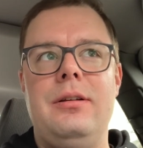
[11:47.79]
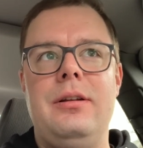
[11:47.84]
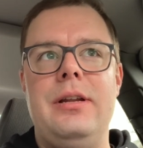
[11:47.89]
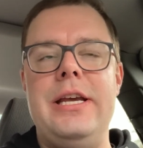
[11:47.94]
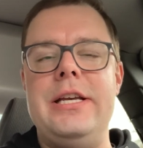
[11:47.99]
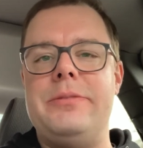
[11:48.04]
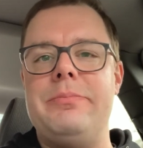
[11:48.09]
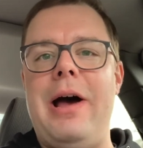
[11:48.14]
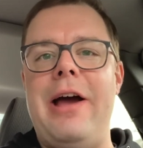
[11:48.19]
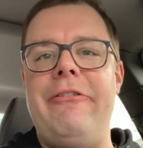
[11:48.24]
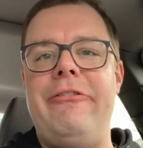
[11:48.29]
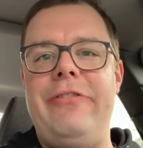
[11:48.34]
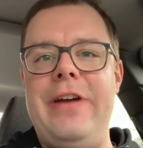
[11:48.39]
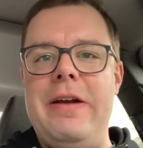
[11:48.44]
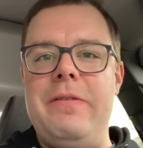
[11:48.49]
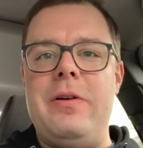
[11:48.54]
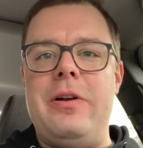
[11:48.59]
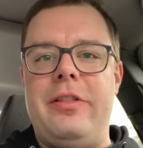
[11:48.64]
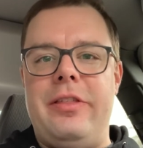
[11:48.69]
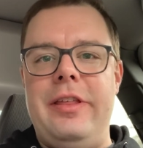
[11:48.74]
is my
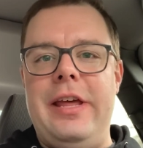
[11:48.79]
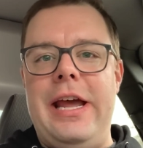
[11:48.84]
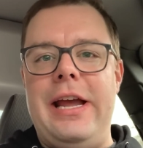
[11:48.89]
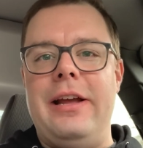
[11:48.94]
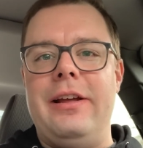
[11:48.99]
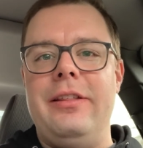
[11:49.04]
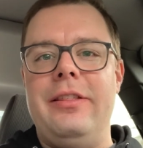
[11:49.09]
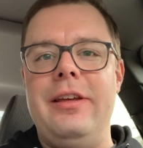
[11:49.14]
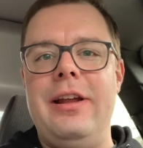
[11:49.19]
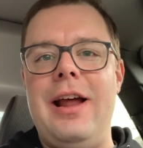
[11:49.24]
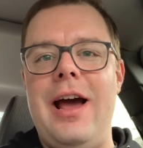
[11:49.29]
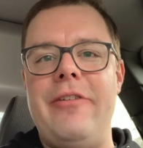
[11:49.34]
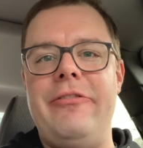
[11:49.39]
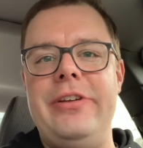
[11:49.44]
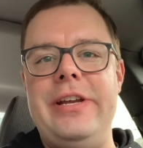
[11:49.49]
favorite thing that I've